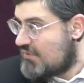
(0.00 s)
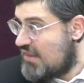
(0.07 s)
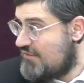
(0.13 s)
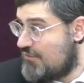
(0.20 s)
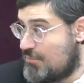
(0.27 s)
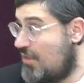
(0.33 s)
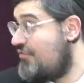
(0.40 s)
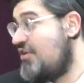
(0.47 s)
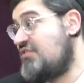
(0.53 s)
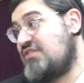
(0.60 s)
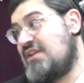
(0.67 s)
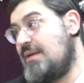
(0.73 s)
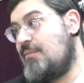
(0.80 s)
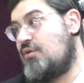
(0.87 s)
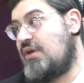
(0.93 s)
If I'm not thirsty,
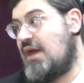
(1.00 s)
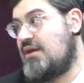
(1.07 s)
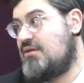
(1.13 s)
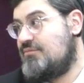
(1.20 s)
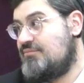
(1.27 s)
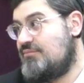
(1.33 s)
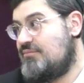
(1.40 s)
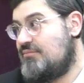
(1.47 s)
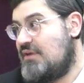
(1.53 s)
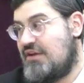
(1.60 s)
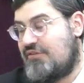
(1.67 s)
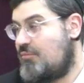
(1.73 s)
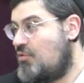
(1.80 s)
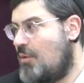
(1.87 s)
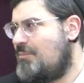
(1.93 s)
then I'm okay.
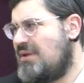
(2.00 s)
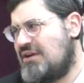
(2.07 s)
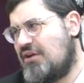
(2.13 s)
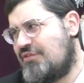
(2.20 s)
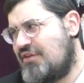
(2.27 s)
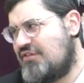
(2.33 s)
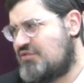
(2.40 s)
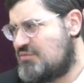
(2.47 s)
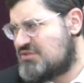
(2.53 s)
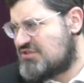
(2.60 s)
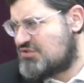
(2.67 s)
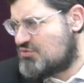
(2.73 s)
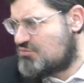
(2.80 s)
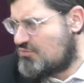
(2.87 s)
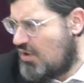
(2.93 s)
If I'm completely not thirsty, which
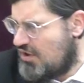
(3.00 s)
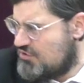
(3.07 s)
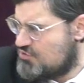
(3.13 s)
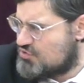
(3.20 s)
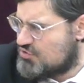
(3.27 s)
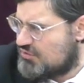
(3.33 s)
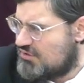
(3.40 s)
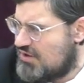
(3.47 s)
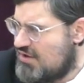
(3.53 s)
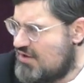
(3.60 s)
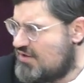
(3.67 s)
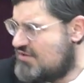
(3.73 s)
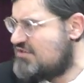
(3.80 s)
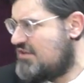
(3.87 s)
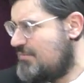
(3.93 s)
is quite unusual,
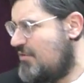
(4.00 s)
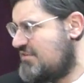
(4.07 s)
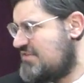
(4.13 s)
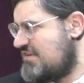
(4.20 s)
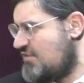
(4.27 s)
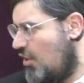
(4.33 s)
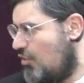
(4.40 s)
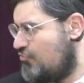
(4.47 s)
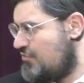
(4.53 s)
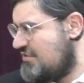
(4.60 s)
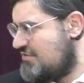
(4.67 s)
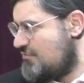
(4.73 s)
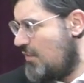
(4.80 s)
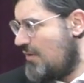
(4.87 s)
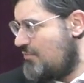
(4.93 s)
because the Gemara says the whole
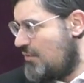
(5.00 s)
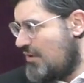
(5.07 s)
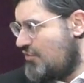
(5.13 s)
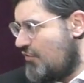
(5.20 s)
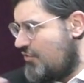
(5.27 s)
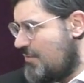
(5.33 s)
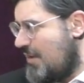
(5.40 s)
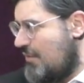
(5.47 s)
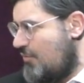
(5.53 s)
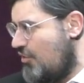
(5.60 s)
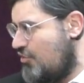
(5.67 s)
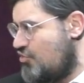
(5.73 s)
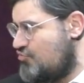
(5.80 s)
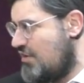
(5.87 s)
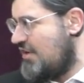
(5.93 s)
reason why you don't have to make
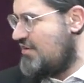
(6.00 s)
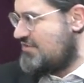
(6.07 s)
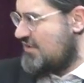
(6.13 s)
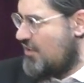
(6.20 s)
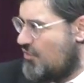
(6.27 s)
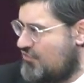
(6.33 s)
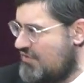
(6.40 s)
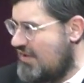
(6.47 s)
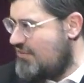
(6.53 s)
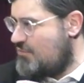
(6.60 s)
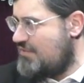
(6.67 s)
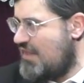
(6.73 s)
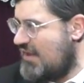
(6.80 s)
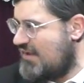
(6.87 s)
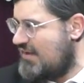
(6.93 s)
everyone to drink, because it goes together
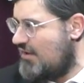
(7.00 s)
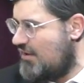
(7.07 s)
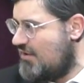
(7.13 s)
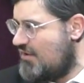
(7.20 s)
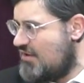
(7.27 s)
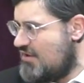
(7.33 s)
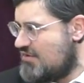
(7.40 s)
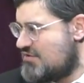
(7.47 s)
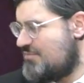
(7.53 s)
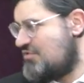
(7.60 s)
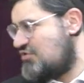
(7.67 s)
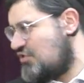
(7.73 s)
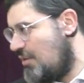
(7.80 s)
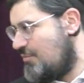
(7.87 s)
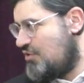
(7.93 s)
with achila. So
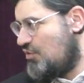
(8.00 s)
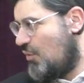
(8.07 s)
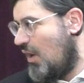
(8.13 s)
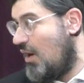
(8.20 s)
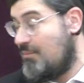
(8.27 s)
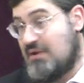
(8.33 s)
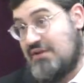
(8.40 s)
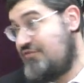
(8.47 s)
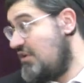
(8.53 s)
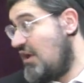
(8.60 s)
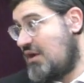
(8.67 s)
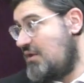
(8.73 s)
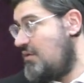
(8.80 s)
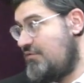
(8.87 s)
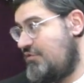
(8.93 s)
stomach you are, but if you
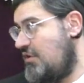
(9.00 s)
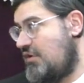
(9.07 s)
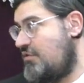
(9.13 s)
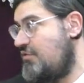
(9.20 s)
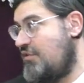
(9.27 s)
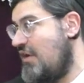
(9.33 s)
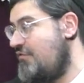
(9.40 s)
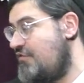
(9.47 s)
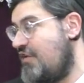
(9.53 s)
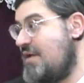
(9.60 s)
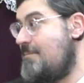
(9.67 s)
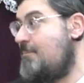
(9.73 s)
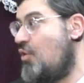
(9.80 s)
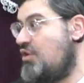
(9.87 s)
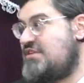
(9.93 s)
have a very
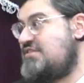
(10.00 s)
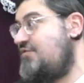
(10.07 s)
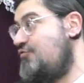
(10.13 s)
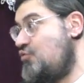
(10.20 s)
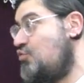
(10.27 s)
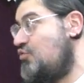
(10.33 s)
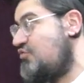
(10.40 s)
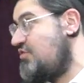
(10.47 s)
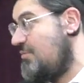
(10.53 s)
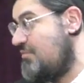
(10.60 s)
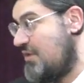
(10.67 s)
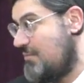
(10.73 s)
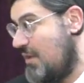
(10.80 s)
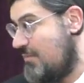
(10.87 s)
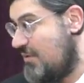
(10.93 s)
moist food or
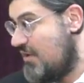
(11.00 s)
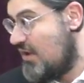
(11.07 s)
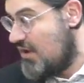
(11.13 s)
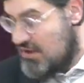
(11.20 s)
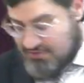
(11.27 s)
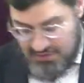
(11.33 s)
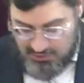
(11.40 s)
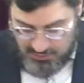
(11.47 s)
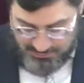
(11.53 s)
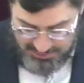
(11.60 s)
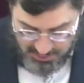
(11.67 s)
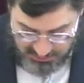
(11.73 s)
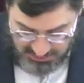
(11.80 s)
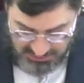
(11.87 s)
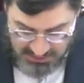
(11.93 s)
something maybe, then it will
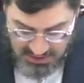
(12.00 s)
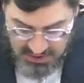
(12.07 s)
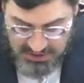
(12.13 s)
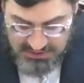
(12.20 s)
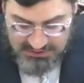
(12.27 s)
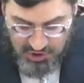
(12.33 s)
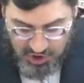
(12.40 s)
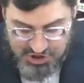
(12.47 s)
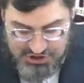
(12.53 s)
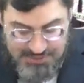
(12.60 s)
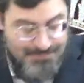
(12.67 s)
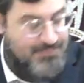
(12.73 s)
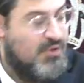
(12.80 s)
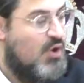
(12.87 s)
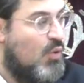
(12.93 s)
be okay.
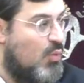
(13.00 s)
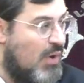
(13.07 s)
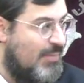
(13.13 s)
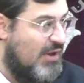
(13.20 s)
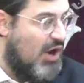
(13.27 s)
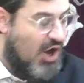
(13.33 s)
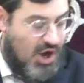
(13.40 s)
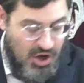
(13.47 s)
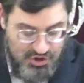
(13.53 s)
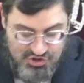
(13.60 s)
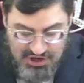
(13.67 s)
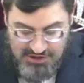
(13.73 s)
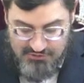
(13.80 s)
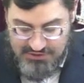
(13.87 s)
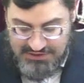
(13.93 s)
Noshim, women are
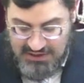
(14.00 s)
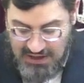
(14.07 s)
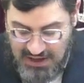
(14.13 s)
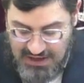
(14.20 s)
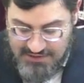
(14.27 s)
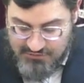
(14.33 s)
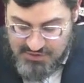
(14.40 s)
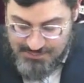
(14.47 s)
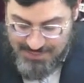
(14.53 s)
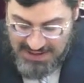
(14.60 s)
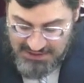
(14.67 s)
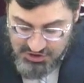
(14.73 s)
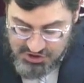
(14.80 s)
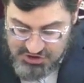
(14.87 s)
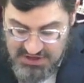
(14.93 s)
generally chayiv to
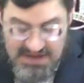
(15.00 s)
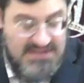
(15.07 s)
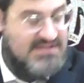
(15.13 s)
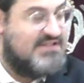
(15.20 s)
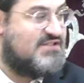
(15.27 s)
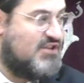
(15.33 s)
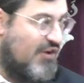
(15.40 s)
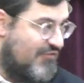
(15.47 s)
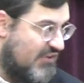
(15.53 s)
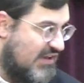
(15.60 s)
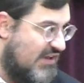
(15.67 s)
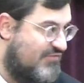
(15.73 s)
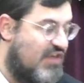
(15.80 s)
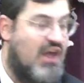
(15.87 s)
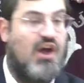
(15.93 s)
bench. It's a
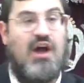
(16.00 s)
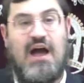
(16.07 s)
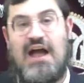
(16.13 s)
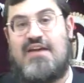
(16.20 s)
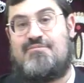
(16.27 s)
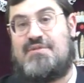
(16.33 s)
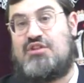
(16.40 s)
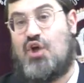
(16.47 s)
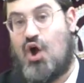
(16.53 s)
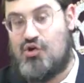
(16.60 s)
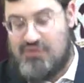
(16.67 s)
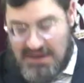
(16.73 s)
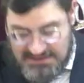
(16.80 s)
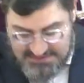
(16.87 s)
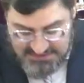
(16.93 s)
suffix if they are chayiv mid
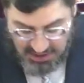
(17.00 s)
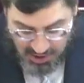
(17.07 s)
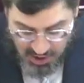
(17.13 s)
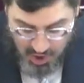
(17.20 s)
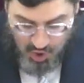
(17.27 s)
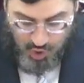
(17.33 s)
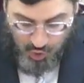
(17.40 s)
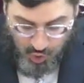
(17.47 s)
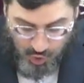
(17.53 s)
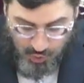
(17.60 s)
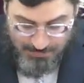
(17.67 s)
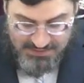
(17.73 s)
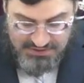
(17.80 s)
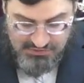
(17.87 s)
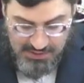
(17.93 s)
oraisa
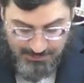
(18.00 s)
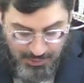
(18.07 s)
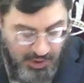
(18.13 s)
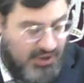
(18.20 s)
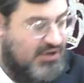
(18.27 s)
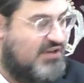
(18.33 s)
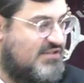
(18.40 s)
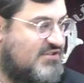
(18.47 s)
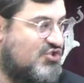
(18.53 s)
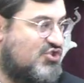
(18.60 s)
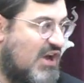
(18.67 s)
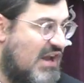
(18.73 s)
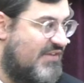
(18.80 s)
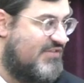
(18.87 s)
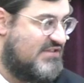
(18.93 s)
or mid rabbanon, because
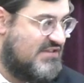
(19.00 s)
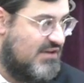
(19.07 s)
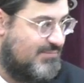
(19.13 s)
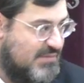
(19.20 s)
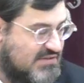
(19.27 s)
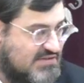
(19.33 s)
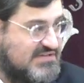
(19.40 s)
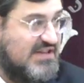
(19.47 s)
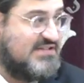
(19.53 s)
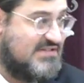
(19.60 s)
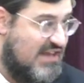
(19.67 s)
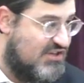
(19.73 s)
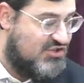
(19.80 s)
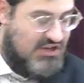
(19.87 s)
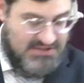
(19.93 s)
it's a shaila if it's a mitzvah
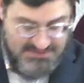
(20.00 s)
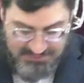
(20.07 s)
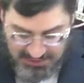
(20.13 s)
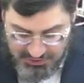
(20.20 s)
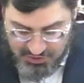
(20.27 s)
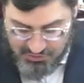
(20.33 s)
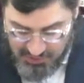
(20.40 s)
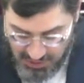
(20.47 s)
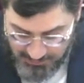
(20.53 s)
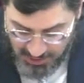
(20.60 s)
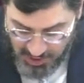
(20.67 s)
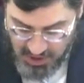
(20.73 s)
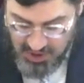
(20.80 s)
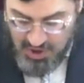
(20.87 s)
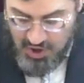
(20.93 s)
seisha zman
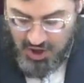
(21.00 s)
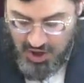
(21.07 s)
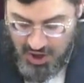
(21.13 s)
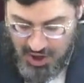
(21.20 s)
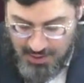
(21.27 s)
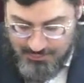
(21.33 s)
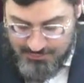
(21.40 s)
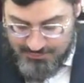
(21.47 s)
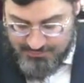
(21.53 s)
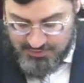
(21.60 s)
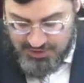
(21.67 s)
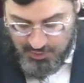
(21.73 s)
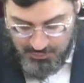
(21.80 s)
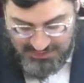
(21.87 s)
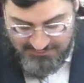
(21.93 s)
kurama,
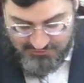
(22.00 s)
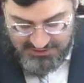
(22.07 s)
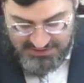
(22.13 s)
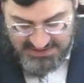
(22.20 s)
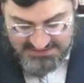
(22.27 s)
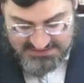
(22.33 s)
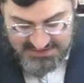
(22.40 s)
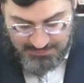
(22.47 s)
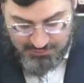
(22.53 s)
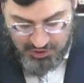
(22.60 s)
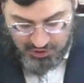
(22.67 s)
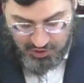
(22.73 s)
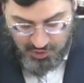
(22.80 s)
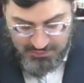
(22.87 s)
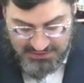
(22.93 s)
whatever it is that we're
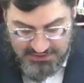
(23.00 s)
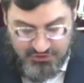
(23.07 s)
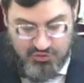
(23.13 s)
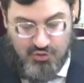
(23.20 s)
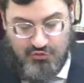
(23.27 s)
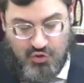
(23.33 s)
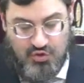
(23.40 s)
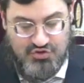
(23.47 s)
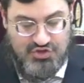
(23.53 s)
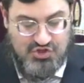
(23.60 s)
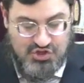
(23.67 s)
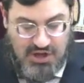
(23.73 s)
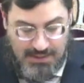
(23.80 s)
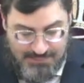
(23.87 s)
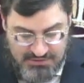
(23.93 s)
not going into. Of course, a
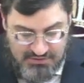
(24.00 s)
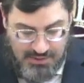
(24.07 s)
shah mid